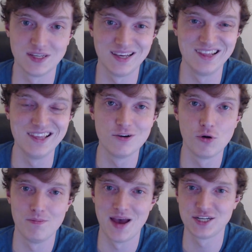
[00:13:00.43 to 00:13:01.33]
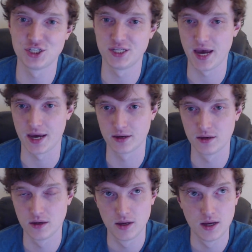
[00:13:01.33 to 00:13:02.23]
Illegal Magitech.
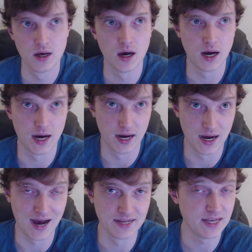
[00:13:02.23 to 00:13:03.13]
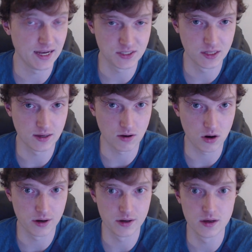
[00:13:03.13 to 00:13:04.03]
I tested the
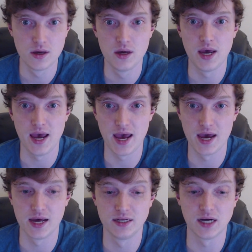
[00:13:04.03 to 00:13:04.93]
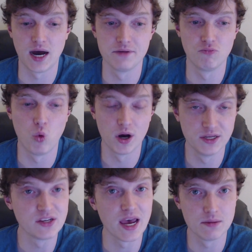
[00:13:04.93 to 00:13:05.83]
card, and I
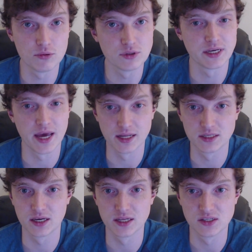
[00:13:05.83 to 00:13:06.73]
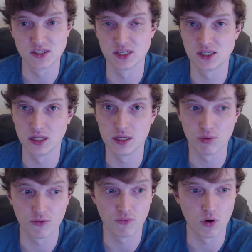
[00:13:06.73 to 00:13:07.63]
was able to get it to consistently
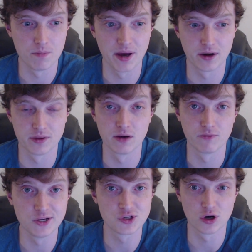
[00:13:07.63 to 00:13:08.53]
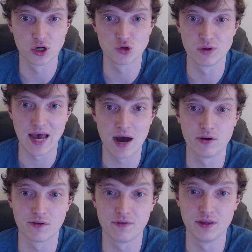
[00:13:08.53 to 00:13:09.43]
perform better than Research without
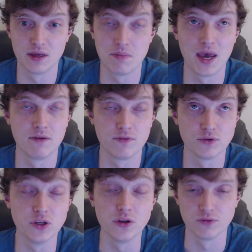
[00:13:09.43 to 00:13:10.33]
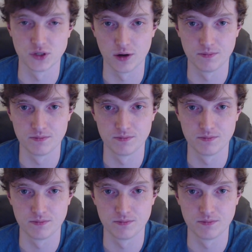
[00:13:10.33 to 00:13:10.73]
it feeling painful to do so.